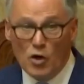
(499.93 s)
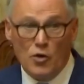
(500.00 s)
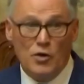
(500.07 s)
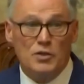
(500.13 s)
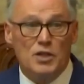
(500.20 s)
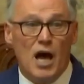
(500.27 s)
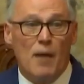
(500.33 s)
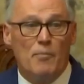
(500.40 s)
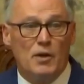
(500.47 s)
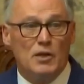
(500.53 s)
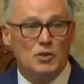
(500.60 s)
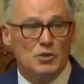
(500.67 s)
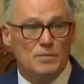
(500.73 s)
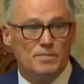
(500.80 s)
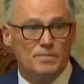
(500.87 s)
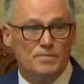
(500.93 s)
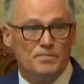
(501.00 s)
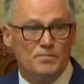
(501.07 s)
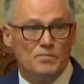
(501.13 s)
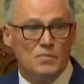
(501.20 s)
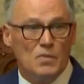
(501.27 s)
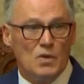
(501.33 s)
worker in Toppenish.
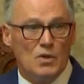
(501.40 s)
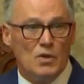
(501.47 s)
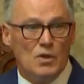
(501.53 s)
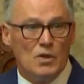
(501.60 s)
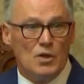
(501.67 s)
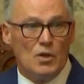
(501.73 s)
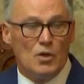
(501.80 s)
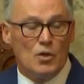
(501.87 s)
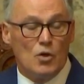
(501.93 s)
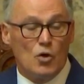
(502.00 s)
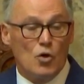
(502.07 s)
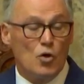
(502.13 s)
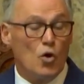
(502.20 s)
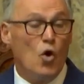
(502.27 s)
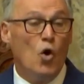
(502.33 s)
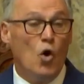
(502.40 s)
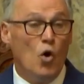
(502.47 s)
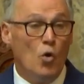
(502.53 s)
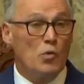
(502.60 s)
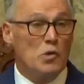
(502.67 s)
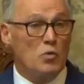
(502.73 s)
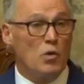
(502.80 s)
Her
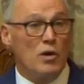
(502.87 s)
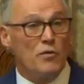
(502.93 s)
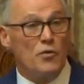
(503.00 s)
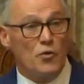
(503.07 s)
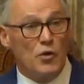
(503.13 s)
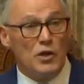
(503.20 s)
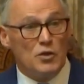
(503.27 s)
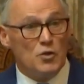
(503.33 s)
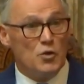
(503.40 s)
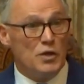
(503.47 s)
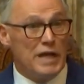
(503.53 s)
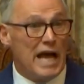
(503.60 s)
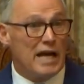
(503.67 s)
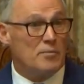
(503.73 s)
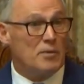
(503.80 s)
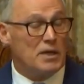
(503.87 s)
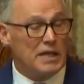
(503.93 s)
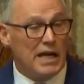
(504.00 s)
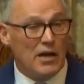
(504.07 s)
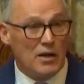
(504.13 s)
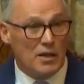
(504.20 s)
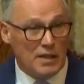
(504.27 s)
home was one of 32 in Yakima
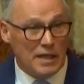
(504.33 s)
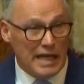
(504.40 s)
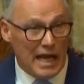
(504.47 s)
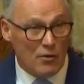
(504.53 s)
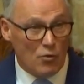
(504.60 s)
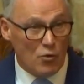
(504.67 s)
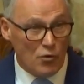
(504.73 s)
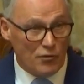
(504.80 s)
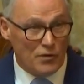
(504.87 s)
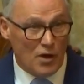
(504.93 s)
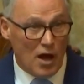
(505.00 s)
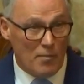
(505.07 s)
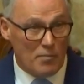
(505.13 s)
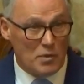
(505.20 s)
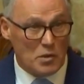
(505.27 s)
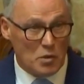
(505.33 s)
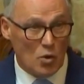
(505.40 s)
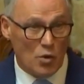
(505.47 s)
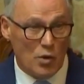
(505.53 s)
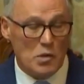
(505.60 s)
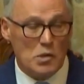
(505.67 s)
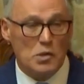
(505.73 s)
County that had rooftop
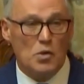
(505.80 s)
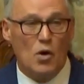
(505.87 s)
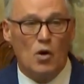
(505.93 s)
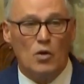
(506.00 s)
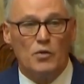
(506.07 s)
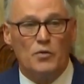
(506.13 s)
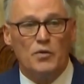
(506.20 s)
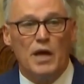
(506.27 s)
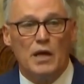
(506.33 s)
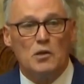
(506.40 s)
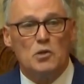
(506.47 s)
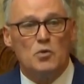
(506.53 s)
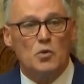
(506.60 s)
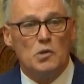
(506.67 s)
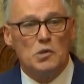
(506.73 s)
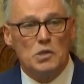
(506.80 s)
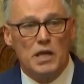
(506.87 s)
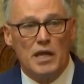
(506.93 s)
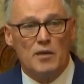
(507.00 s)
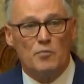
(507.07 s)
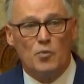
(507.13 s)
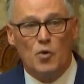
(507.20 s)
solar installed thanks to a
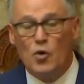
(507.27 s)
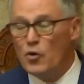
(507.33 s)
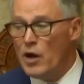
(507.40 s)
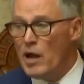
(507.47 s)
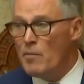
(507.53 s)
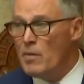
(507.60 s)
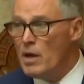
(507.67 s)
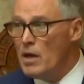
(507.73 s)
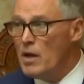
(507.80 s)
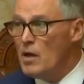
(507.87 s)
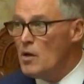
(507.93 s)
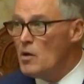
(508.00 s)
state program